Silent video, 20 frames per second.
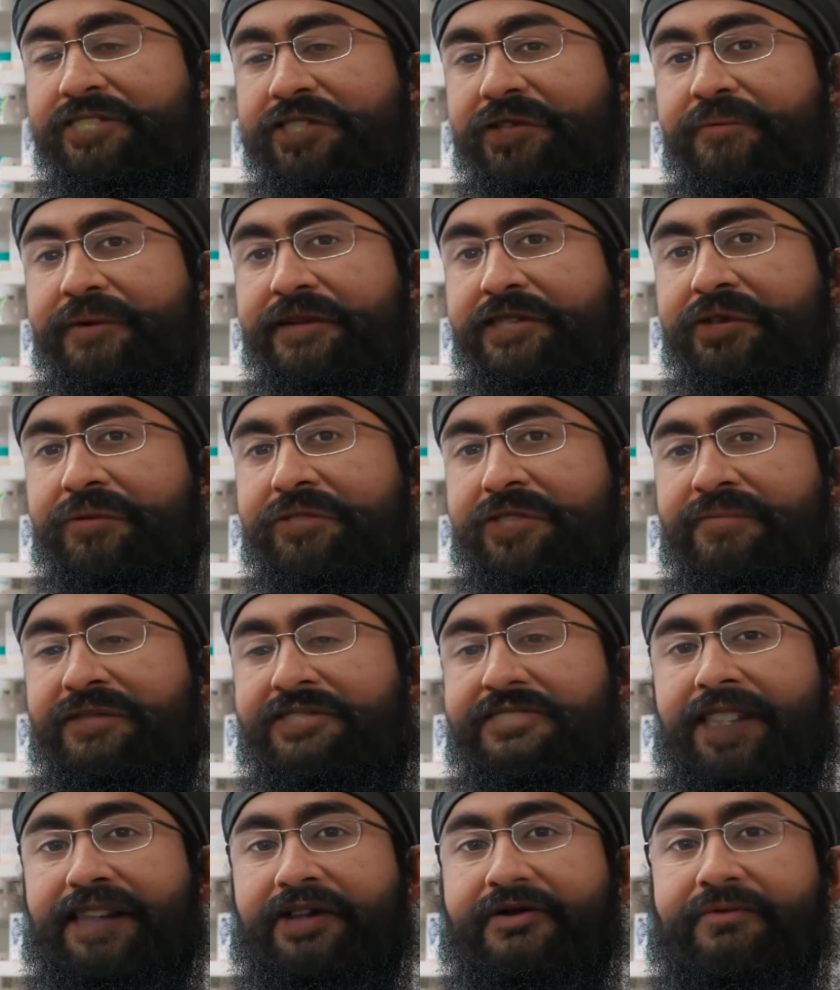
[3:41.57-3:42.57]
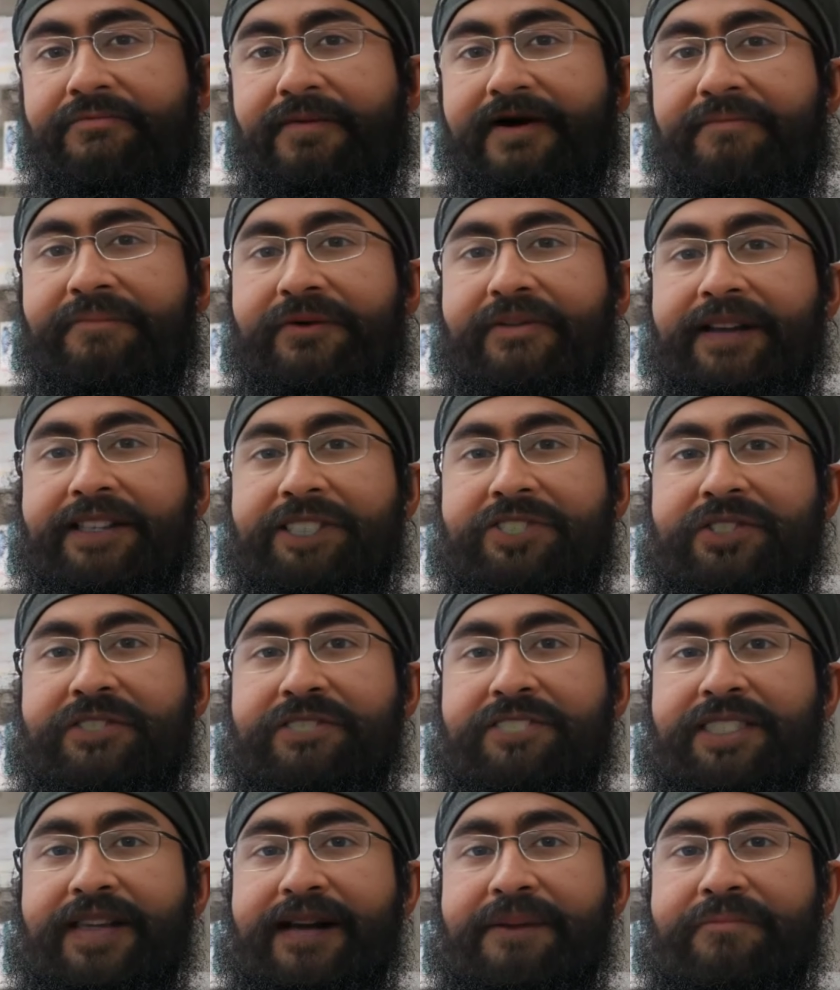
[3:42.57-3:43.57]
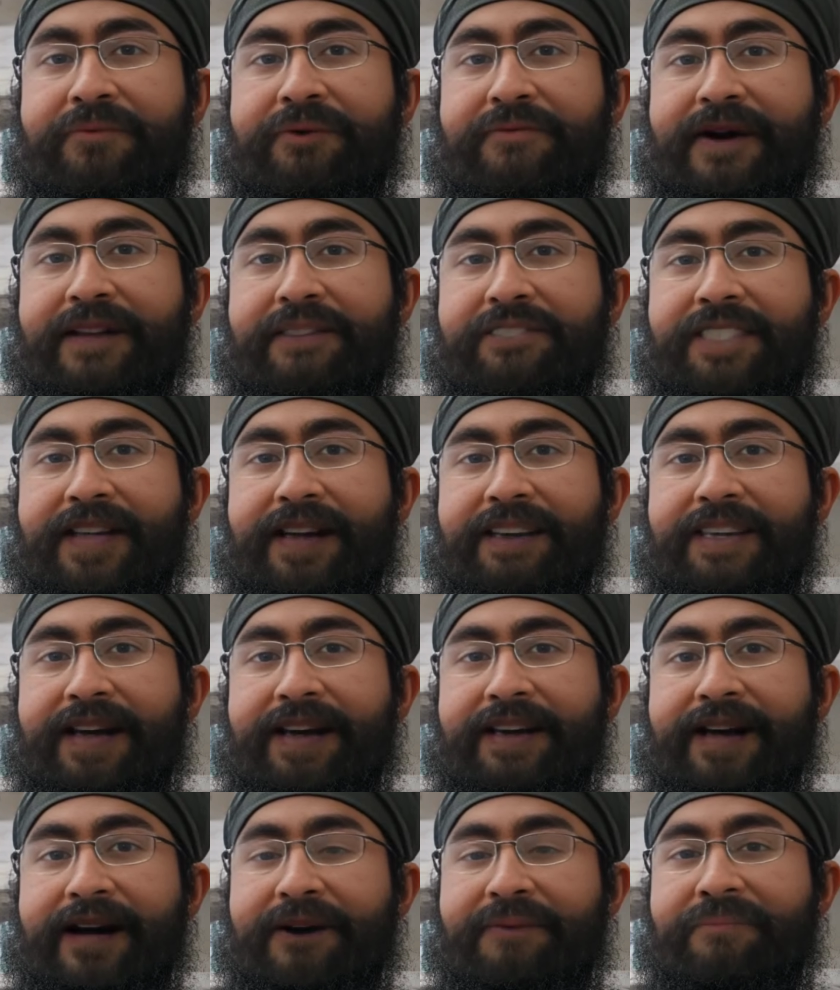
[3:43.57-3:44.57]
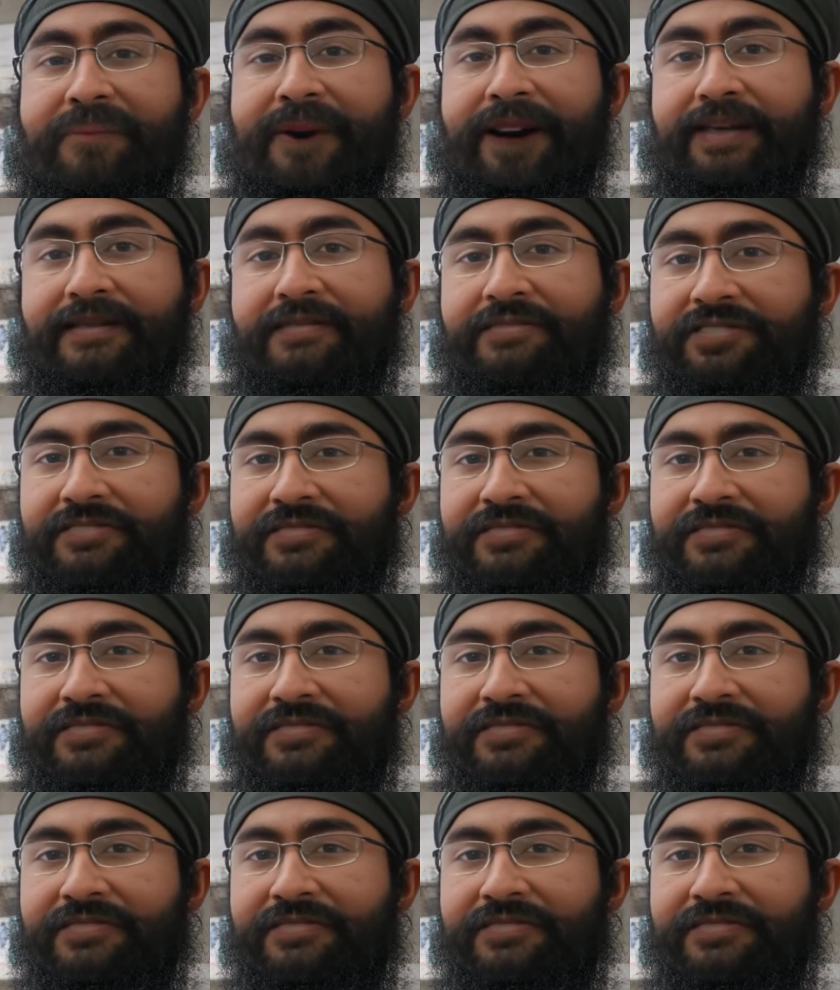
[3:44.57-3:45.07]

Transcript: to reduce mosquito populations and prevent dengue outbreaks.